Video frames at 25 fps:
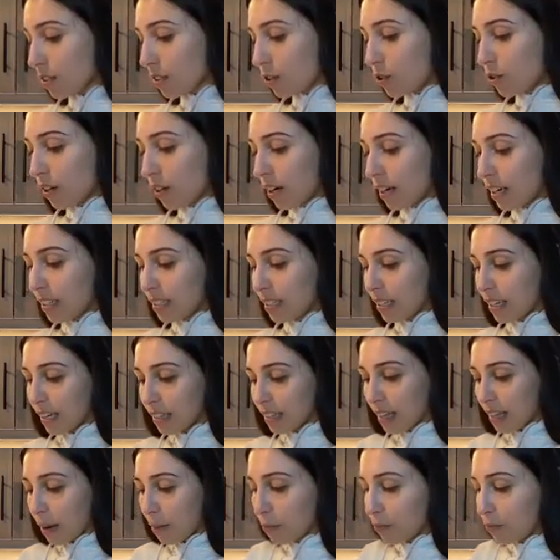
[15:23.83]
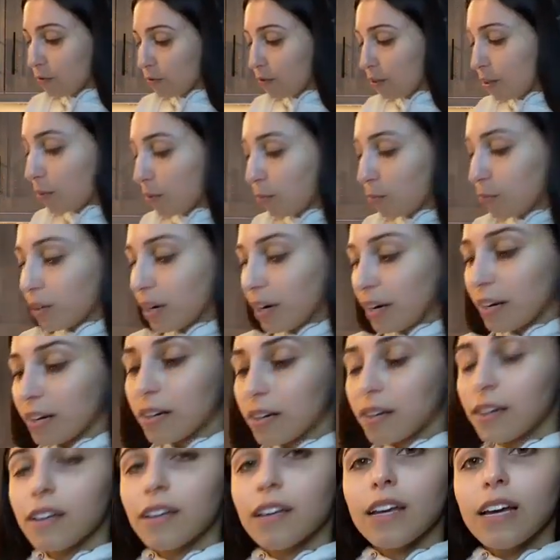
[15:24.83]
trying to take that real break.
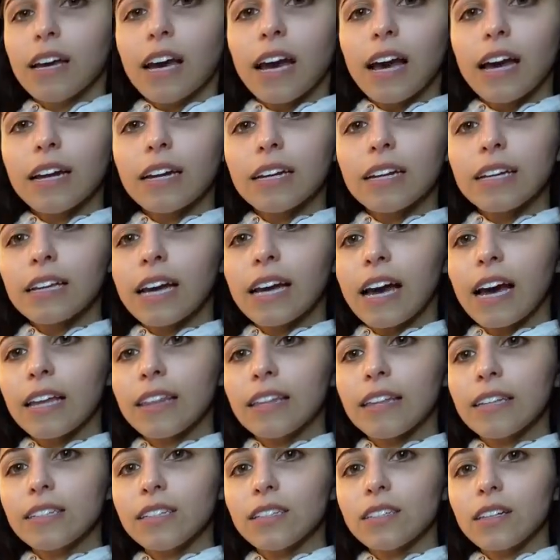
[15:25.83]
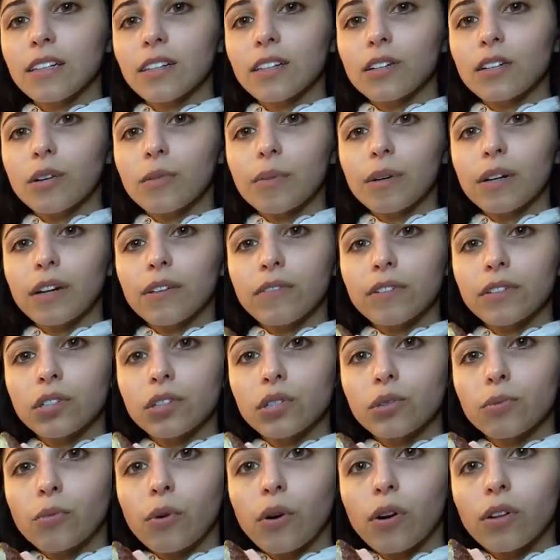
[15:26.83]
And again, this is a little bit of a
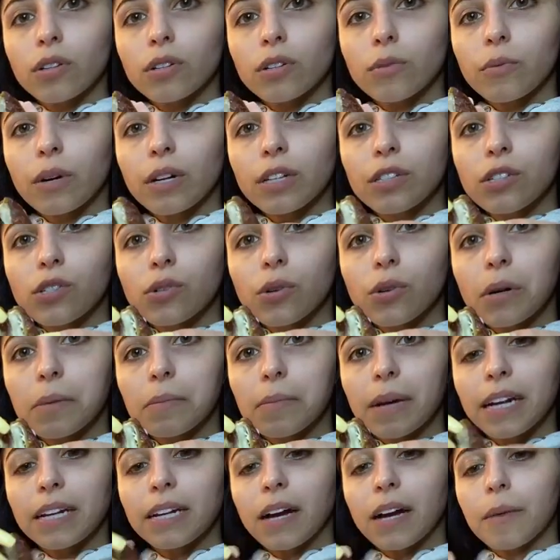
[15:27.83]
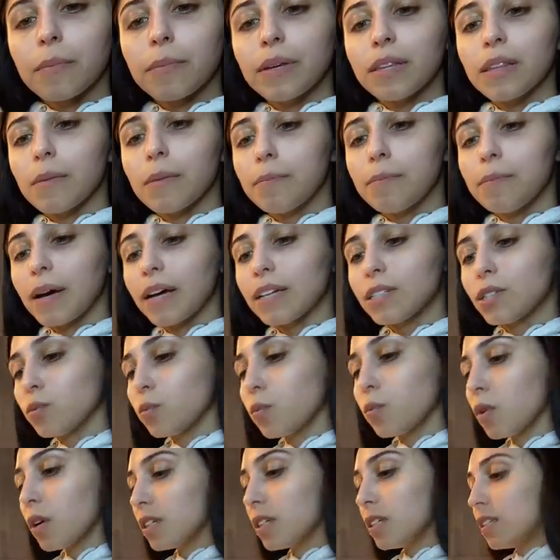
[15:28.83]
smaller one, so it might not be the
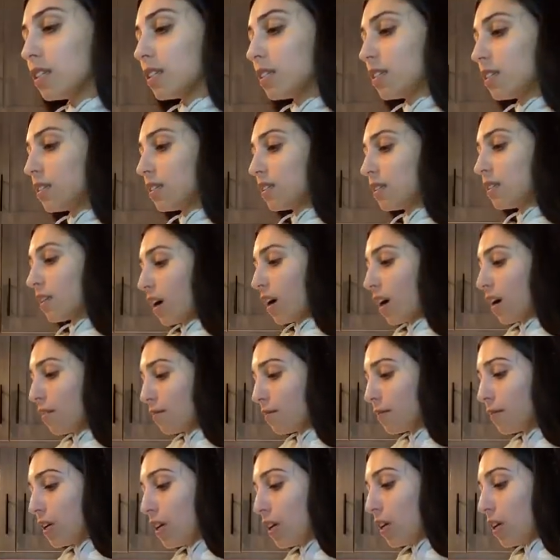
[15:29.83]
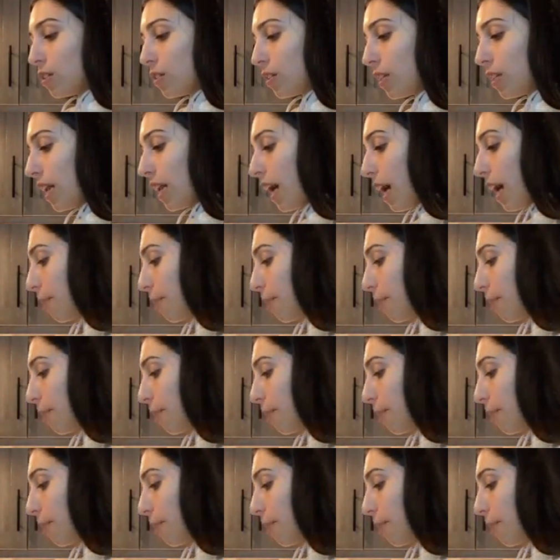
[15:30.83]
best one to stuff. So that